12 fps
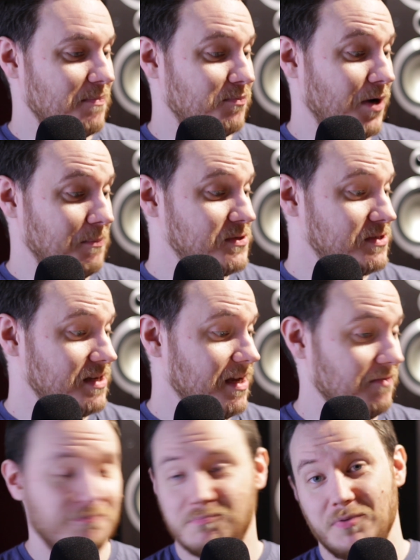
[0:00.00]
Perhaps
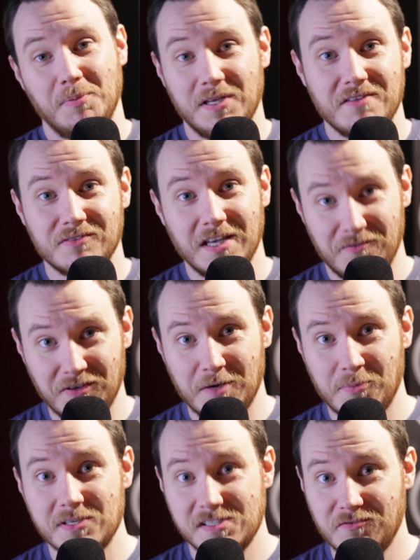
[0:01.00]
it'd probably even get
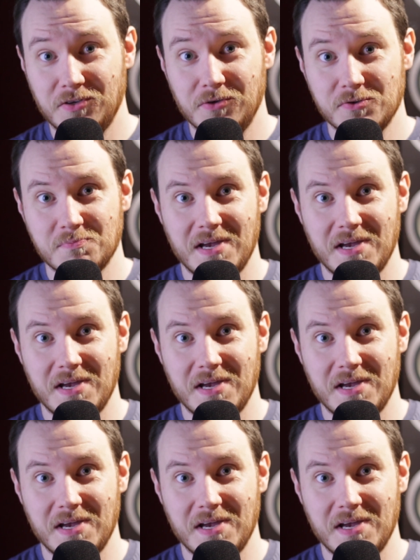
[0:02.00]
fingerprints if you used